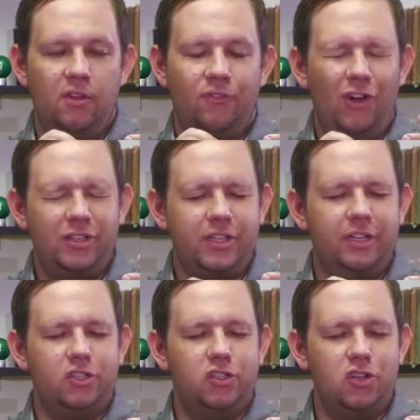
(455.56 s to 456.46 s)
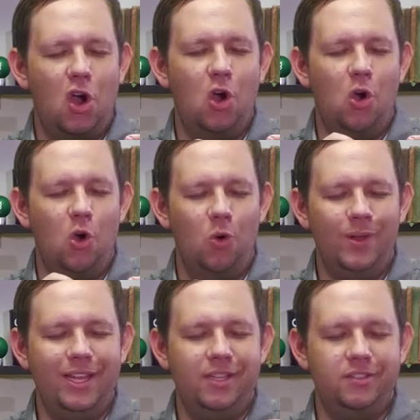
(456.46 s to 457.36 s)
Friends, it is
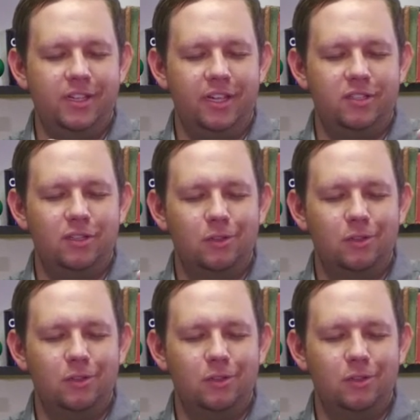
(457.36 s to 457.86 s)
so easy to